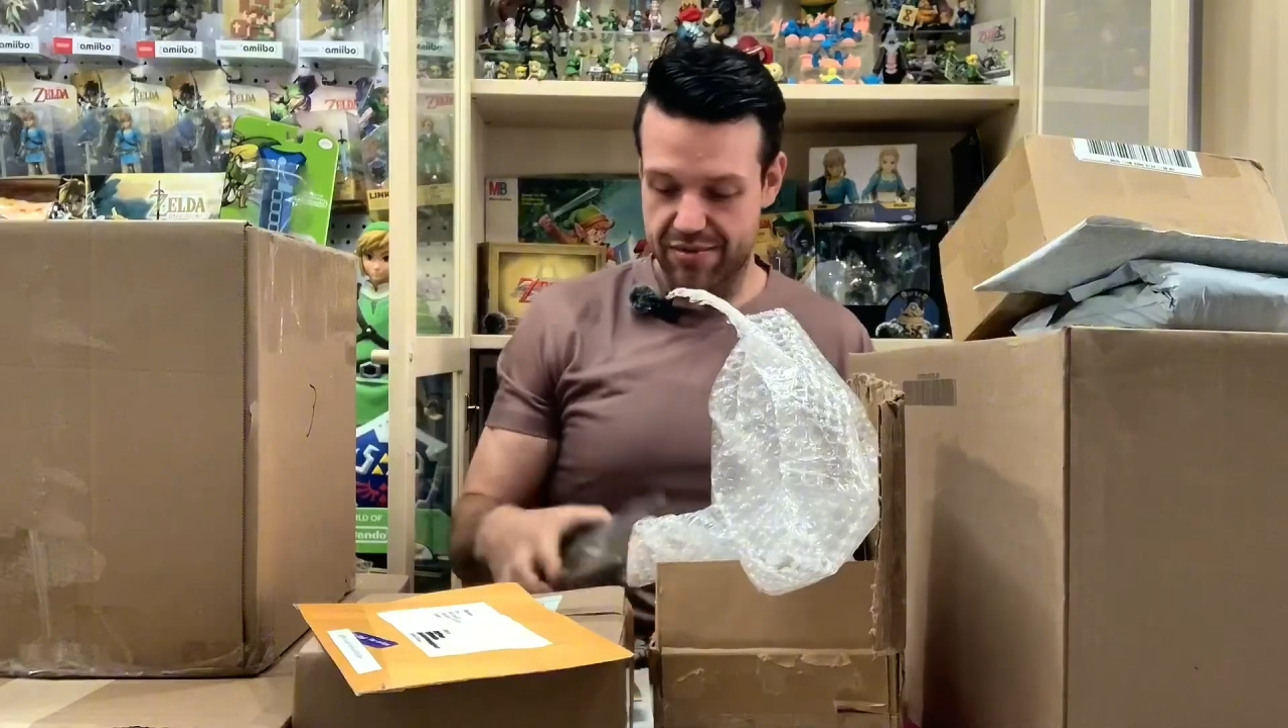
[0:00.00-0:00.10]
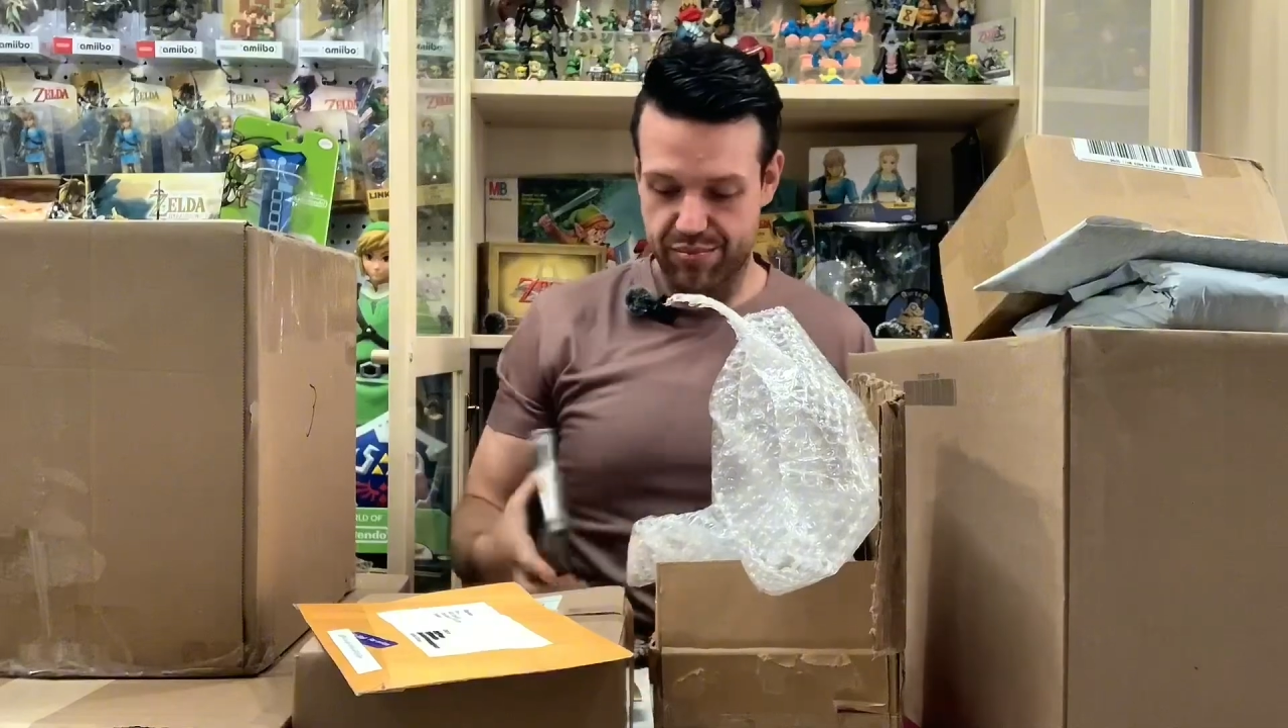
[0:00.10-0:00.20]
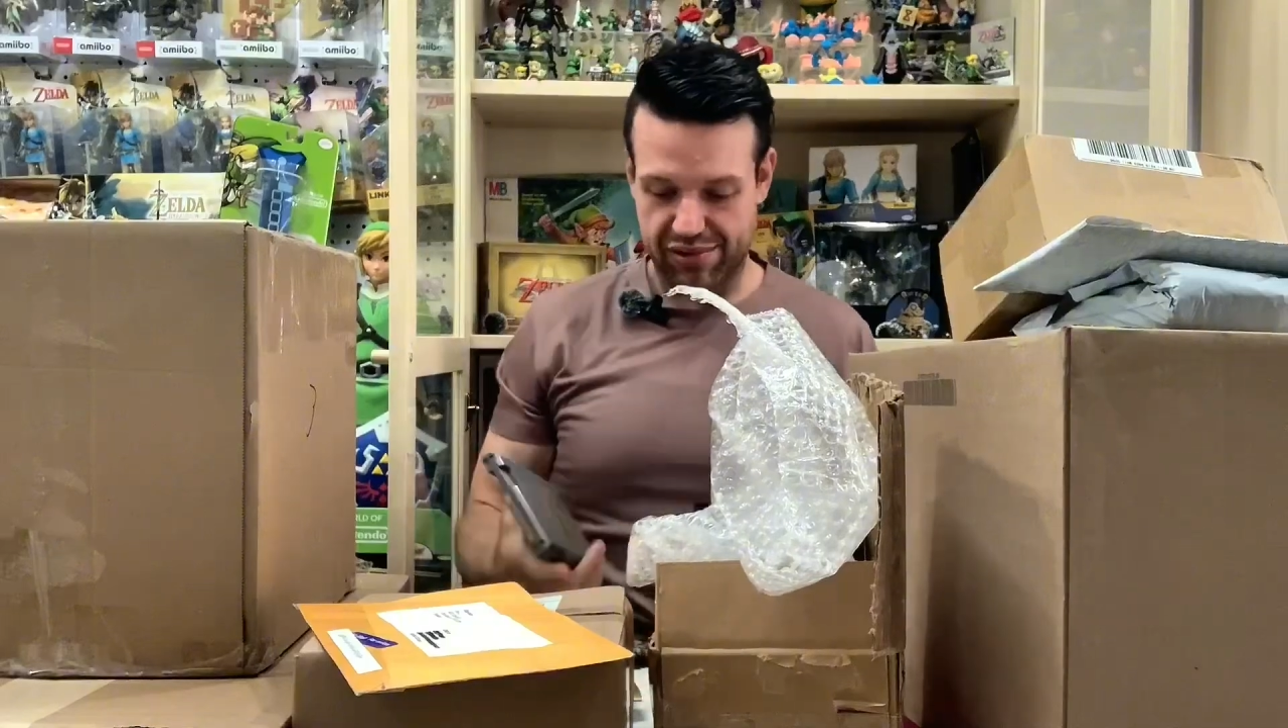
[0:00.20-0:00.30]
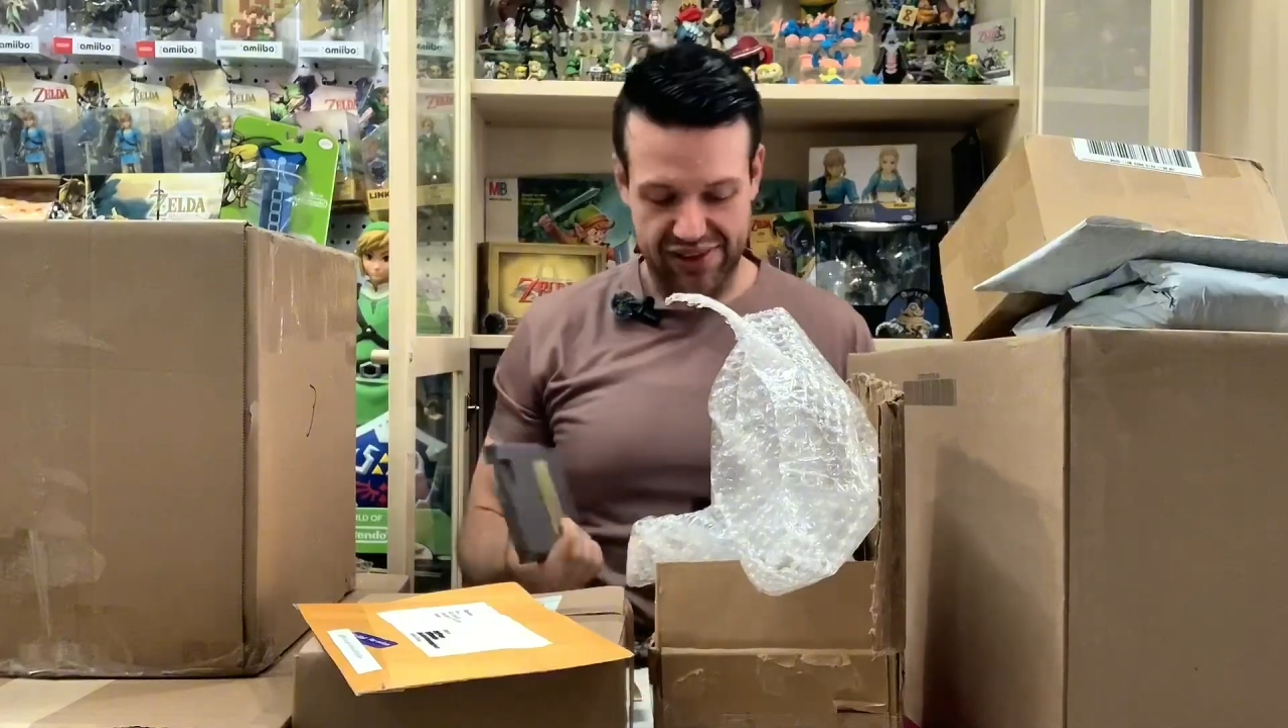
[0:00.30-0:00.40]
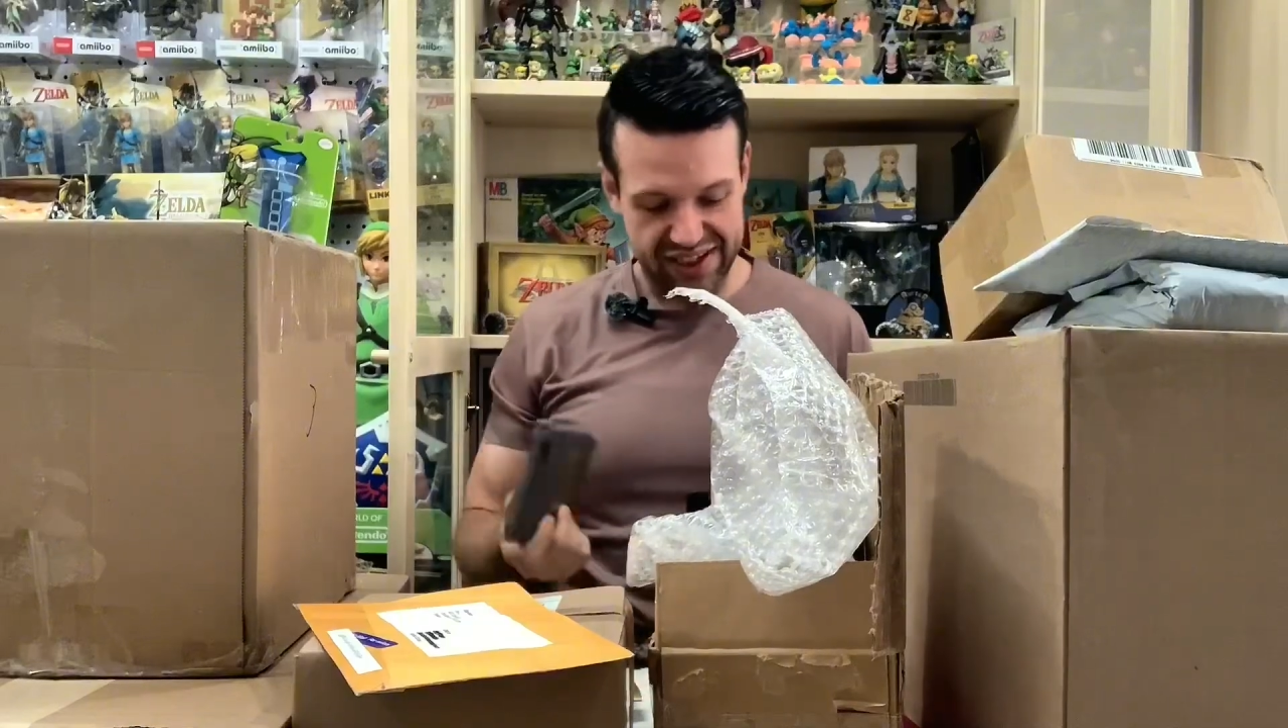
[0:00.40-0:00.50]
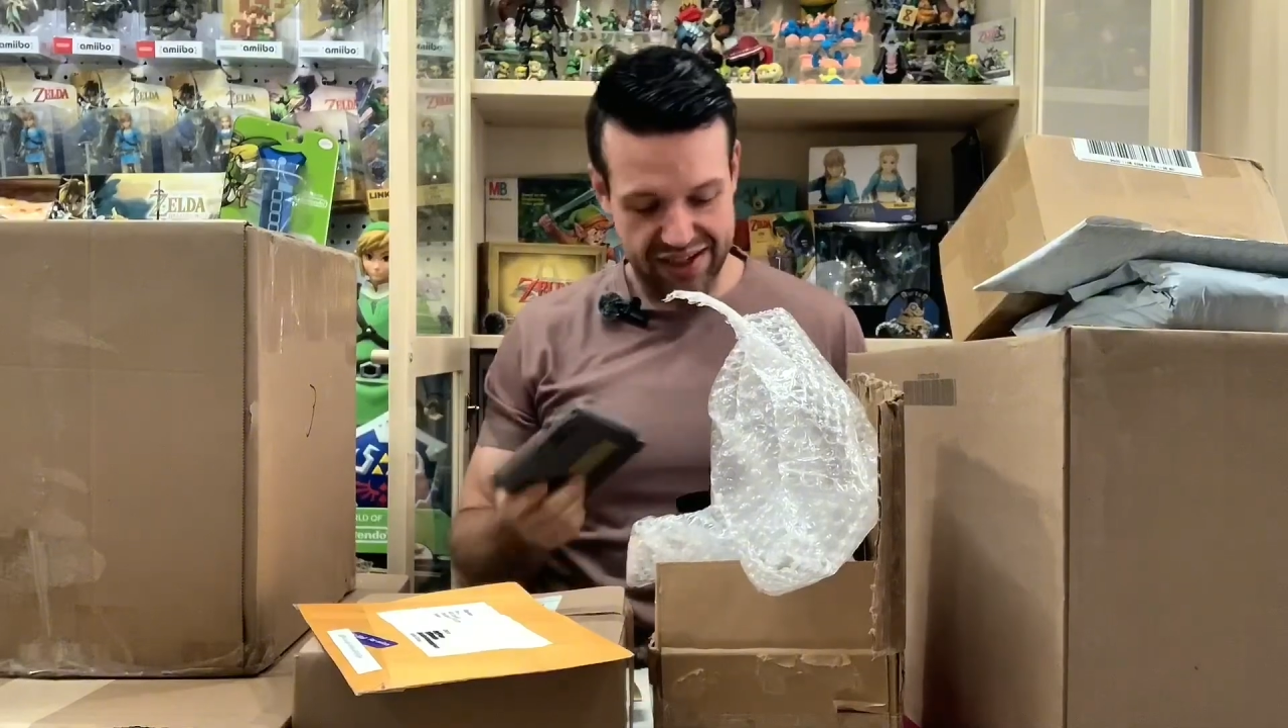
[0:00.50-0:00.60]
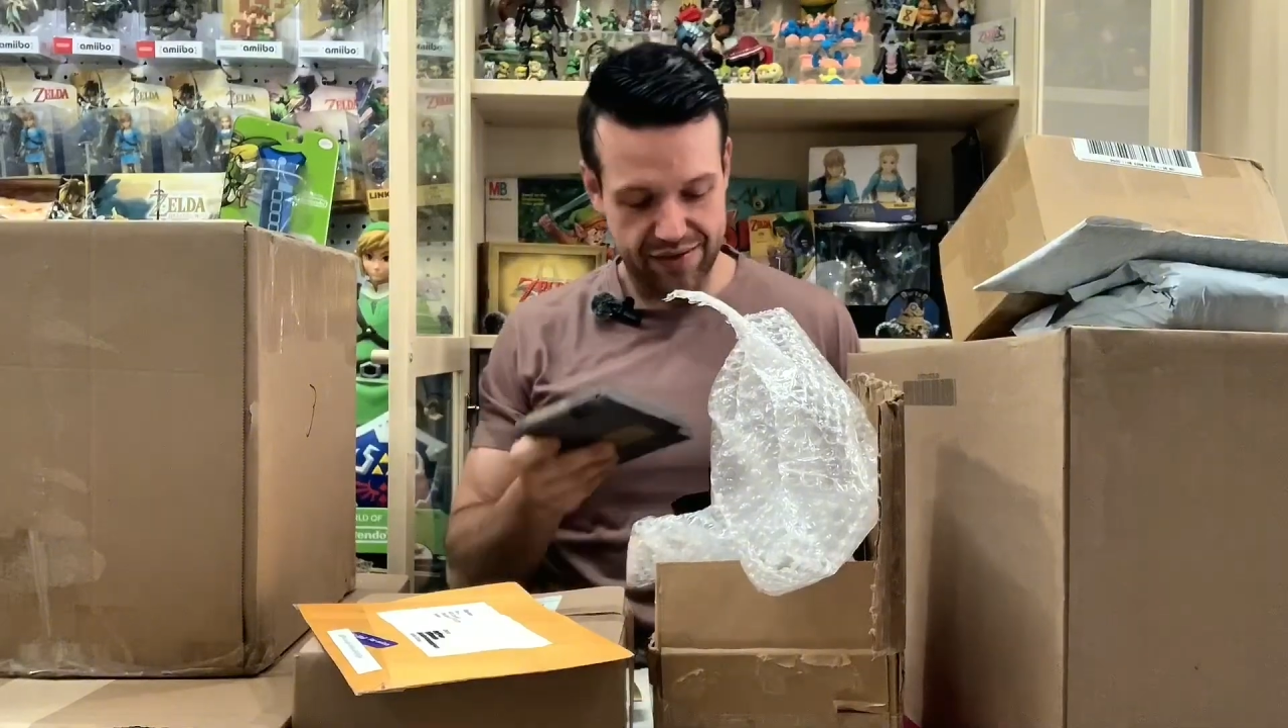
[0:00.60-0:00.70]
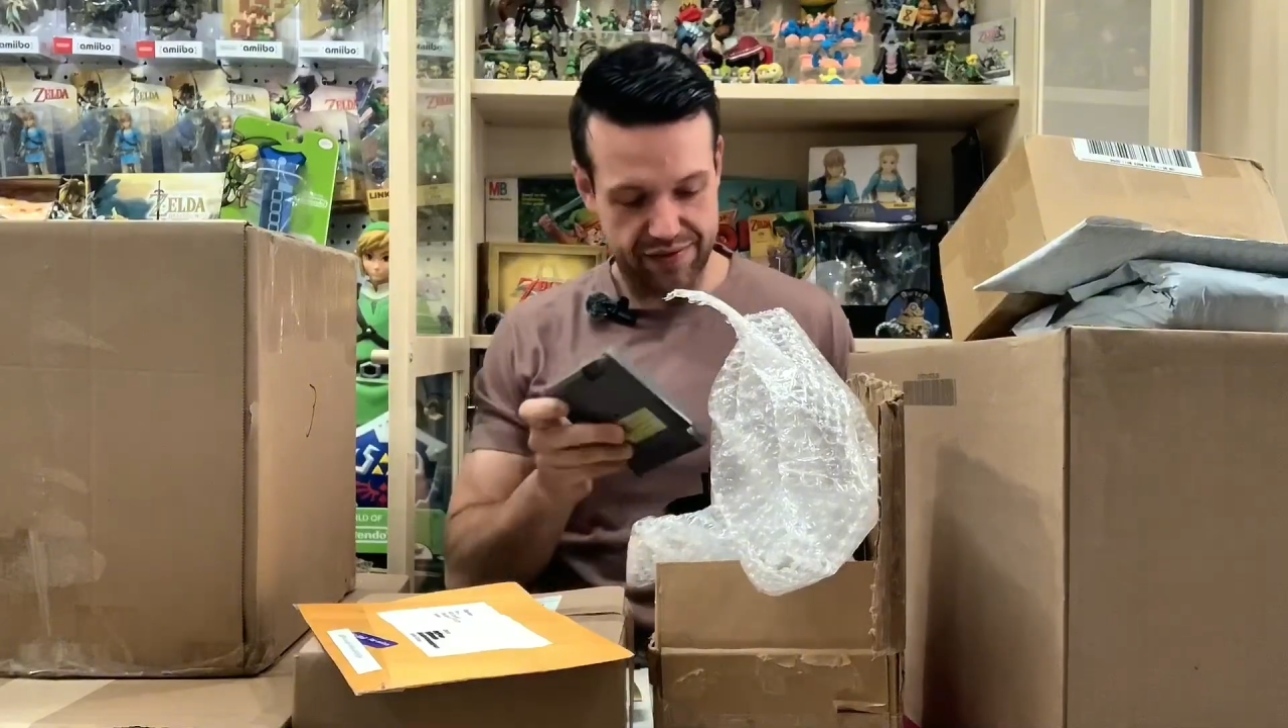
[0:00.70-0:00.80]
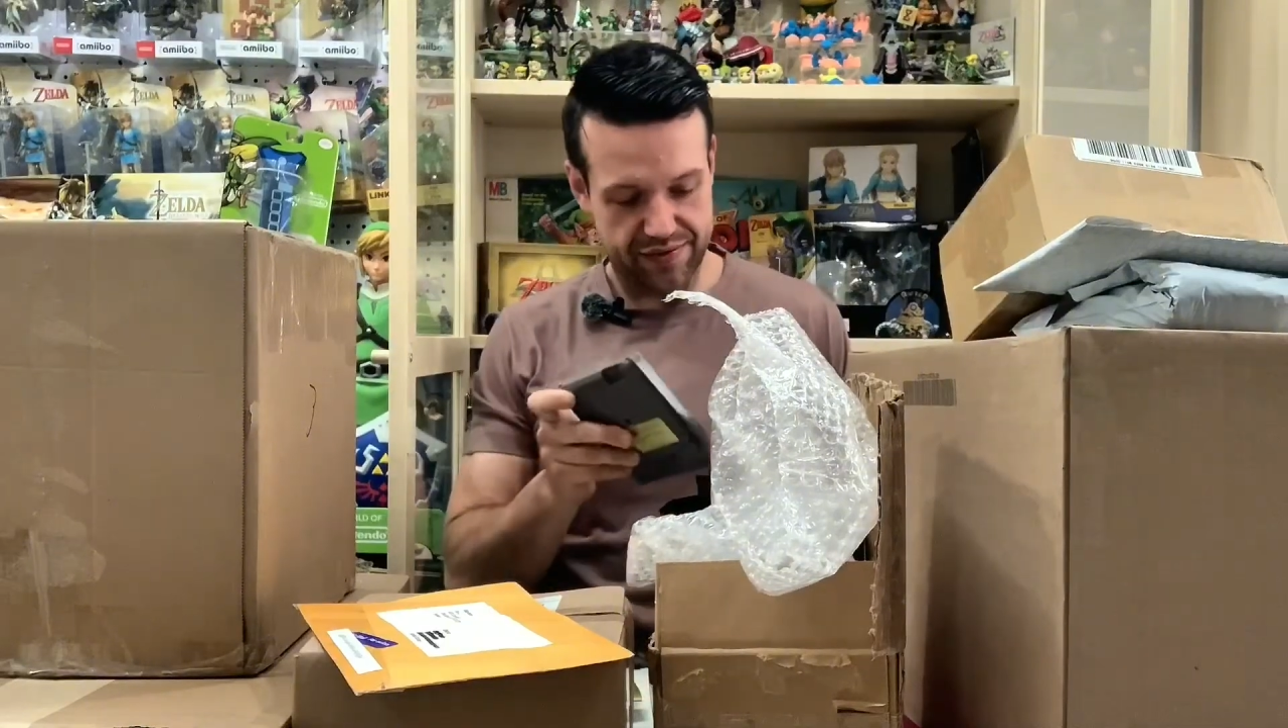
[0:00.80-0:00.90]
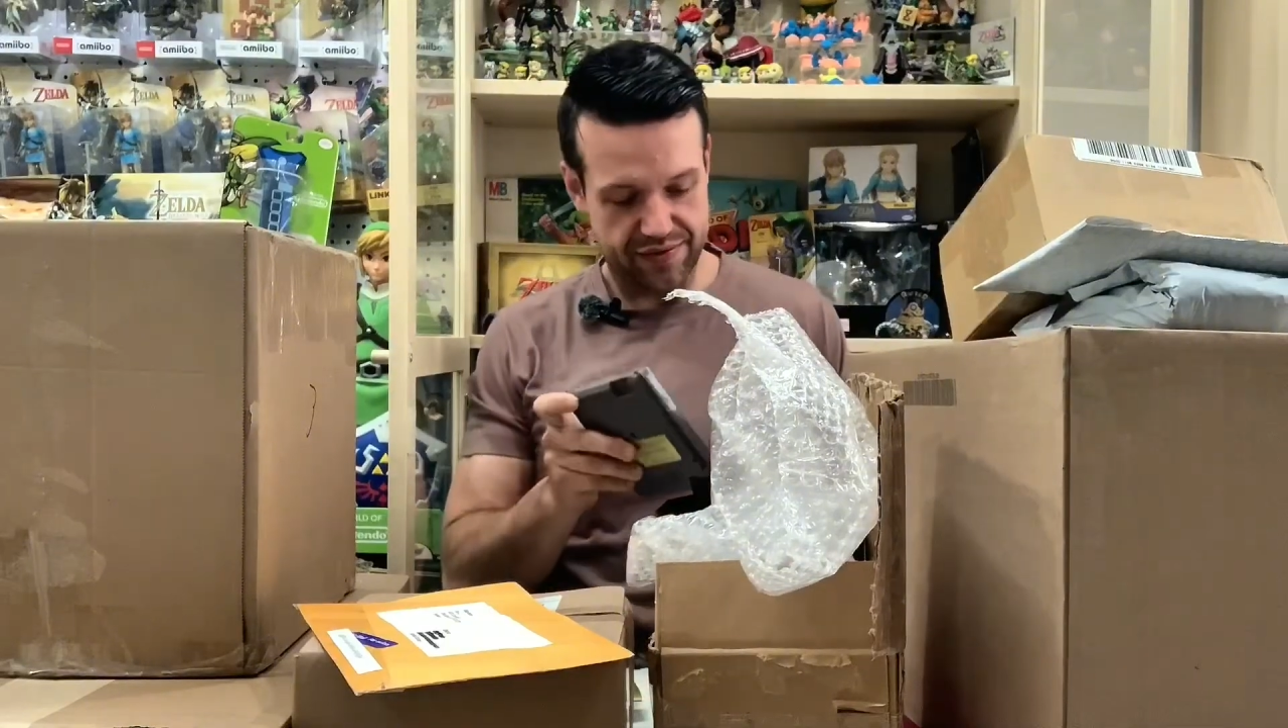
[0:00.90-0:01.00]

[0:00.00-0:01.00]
believe,